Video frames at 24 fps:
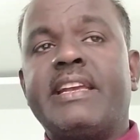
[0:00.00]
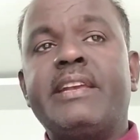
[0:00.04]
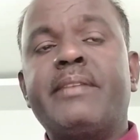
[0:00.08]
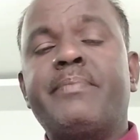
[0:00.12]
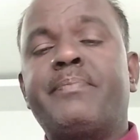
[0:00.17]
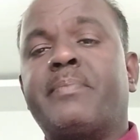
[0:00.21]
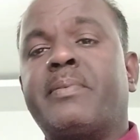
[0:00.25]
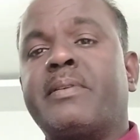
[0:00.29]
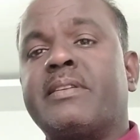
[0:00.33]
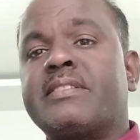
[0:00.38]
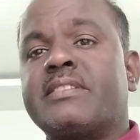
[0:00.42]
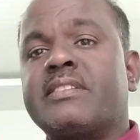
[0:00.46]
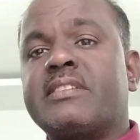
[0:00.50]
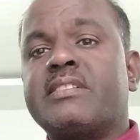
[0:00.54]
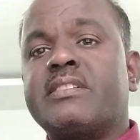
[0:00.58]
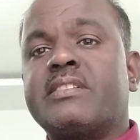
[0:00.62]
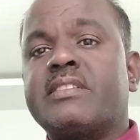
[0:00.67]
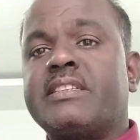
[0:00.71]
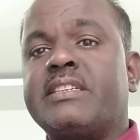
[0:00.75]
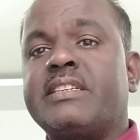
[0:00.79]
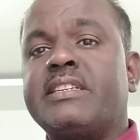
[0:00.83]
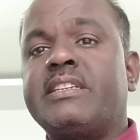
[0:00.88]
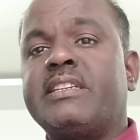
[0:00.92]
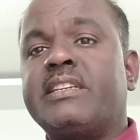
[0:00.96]
If persons
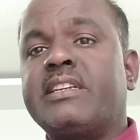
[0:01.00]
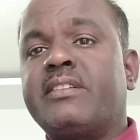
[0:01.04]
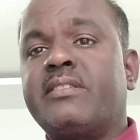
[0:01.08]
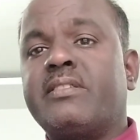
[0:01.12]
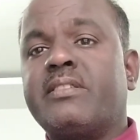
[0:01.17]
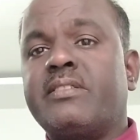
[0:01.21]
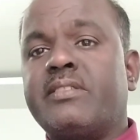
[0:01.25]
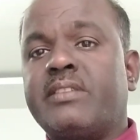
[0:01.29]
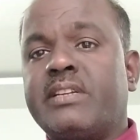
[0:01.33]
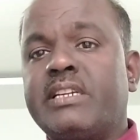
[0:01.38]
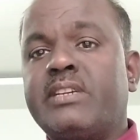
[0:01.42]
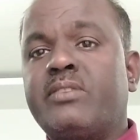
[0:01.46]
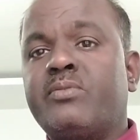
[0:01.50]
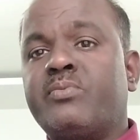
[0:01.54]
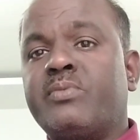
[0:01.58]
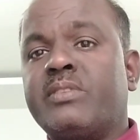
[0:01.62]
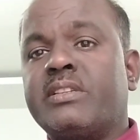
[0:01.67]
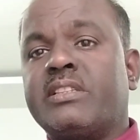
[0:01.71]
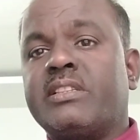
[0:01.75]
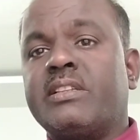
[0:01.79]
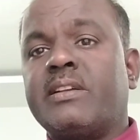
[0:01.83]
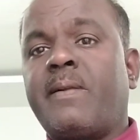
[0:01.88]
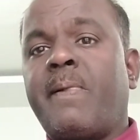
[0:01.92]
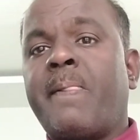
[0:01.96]
hit
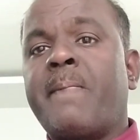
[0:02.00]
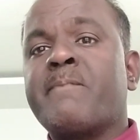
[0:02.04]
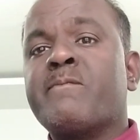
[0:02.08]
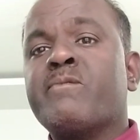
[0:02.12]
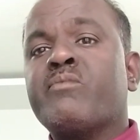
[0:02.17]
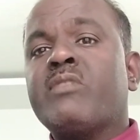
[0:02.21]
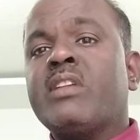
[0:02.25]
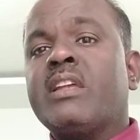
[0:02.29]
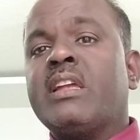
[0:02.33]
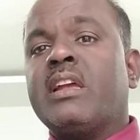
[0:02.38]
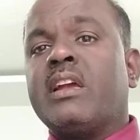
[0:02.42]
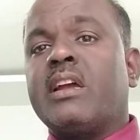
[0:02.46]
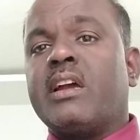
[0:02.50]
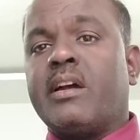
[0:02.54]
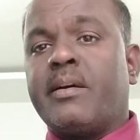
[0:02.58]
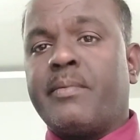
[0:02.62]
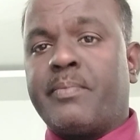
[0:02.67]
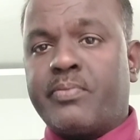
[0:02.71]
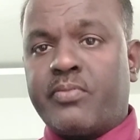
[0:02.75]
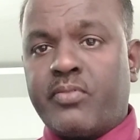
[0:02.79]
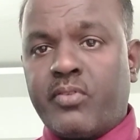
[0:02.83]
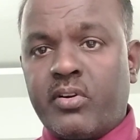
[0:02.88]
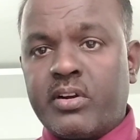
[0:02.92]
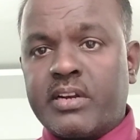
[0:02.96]
with the
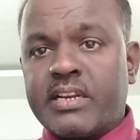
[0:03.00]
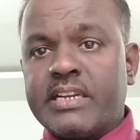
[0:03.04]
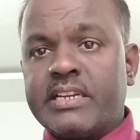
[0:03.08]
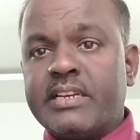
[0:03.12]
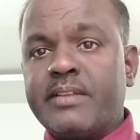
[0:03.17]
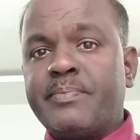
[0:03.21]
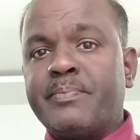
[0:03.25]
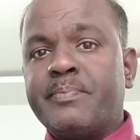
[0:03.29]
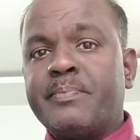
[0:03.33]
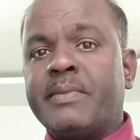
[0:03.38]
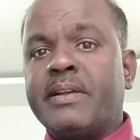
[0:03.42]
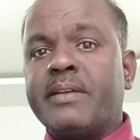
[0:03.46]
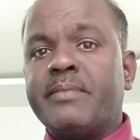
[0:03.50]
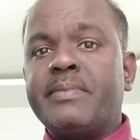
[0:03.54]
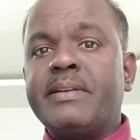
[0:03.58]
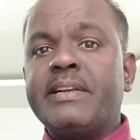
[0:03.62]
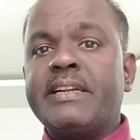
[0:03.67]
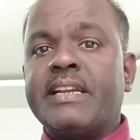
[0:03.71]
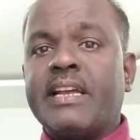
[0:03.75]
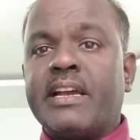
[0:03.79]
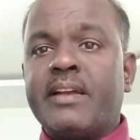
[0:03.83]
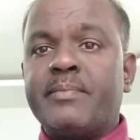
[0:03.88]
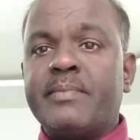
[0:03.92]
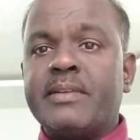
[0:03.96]
forklift, maybe
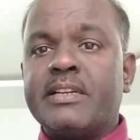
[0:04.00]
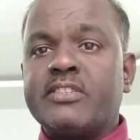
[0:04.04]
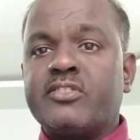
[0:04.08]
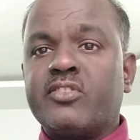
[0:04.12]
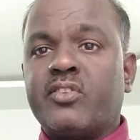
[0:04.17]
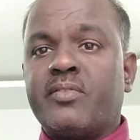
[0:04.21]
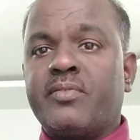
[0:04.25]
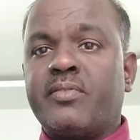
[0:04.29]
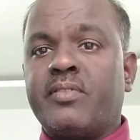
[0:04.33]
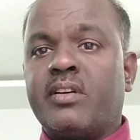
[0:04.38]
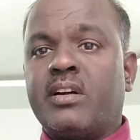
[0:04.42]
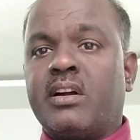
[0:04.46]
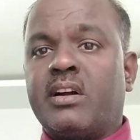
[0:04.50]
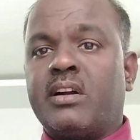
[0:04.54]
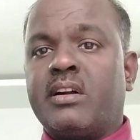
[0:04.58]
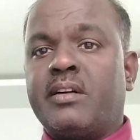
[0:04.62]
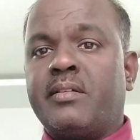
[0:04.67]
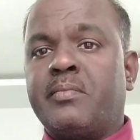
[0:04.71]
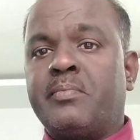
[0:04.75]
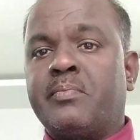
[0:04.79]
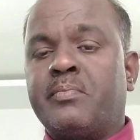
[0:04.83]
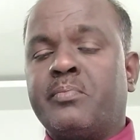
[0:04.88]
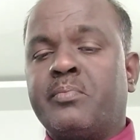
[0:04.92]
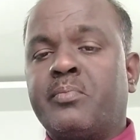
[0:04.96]
damage of
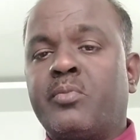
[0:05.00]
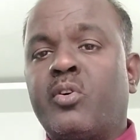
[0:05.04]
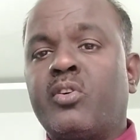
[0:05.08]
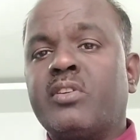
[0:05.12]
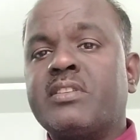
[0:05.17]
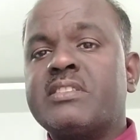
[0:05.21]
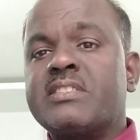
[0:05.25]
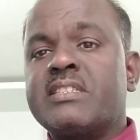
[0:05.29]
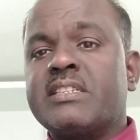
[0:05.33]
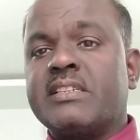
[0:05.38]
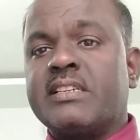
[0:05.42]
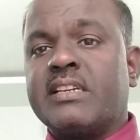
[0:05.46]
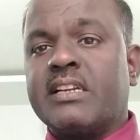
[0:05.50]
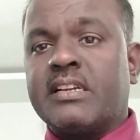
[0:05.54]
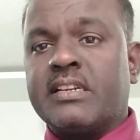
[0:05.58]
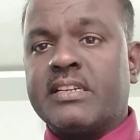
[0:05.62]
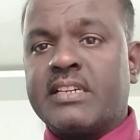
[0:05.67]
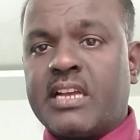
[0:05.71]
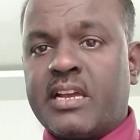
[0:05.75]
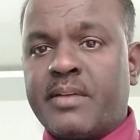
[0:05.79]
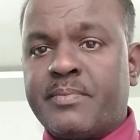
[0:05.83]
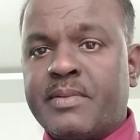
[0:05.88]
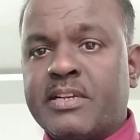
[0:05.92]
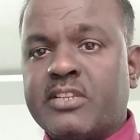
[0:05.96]
bones,
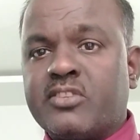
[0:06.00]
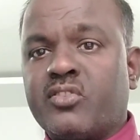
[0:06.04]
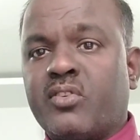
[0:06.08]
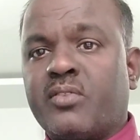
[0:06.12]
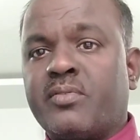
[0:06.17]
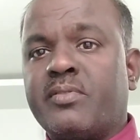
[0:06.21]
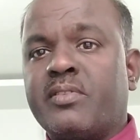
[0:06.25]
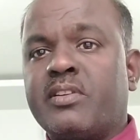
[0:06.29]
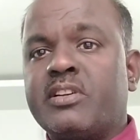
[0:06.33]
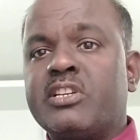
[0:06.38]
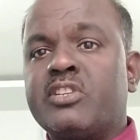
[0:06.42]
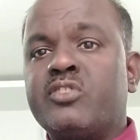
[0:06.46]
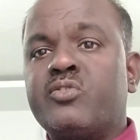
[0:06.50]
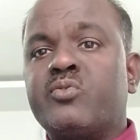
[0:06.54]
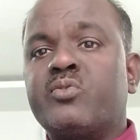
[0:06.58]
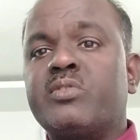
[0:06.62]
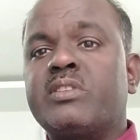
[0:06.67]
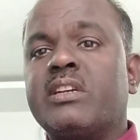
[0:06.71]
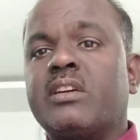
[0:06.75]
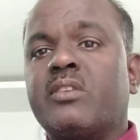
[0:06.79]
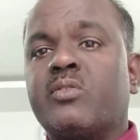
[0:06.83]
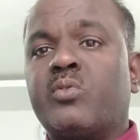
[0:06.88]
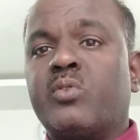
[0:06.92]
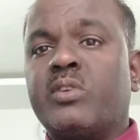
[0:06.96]
damage of
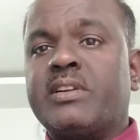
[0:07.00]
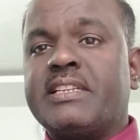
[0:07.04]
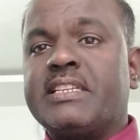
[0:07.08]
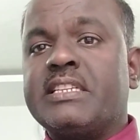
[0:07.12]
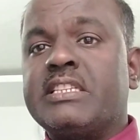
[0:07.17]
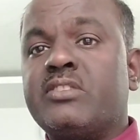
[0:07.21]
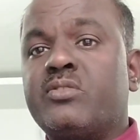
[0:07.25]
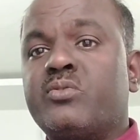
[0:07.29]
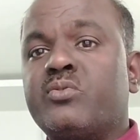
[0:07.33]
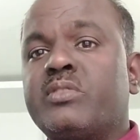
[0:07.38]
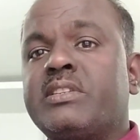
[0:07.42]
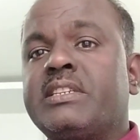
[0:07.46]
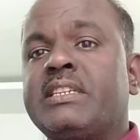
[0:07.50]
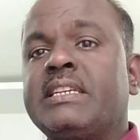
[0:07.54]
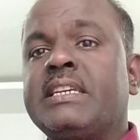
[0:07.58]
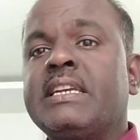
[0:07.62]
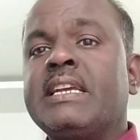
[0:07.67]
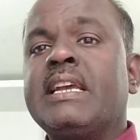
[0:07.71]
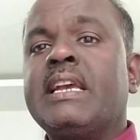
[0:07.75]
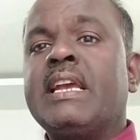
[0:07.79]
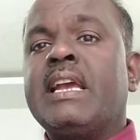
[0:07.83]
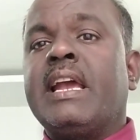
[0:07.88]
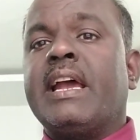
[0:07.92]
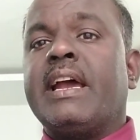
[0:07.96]
got injury
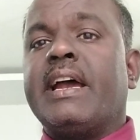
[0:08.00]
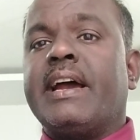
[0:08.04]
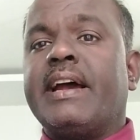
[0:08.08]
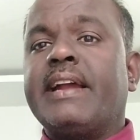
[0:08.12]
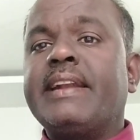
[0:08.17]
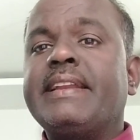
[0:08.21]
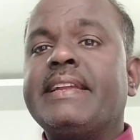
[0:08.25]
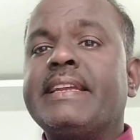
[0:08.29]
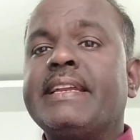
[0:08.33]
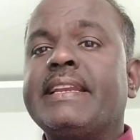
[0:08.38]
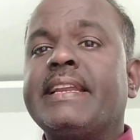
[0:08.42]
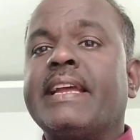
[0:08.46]
and